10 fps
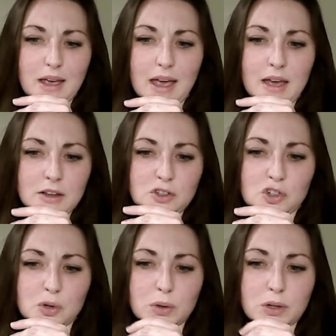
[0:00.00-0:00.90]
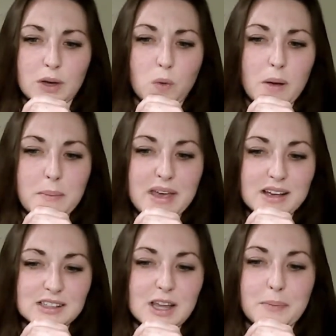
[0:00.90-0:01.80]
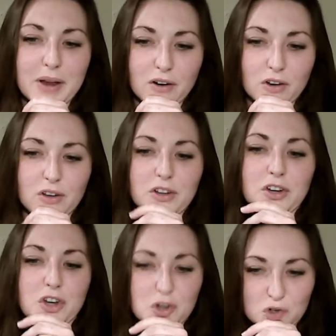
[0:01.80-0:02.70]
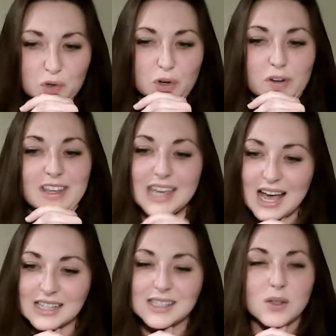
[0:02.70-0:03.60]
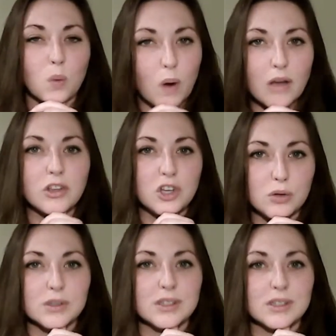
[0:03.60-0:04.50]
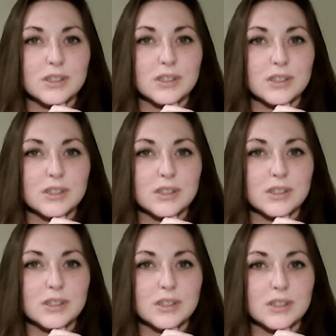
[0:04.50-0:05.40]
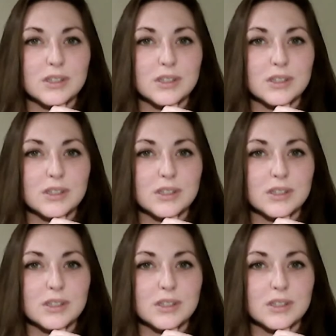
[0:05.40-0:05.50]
And Julie, what makes a barrel neutral? Yes, well used is the answer.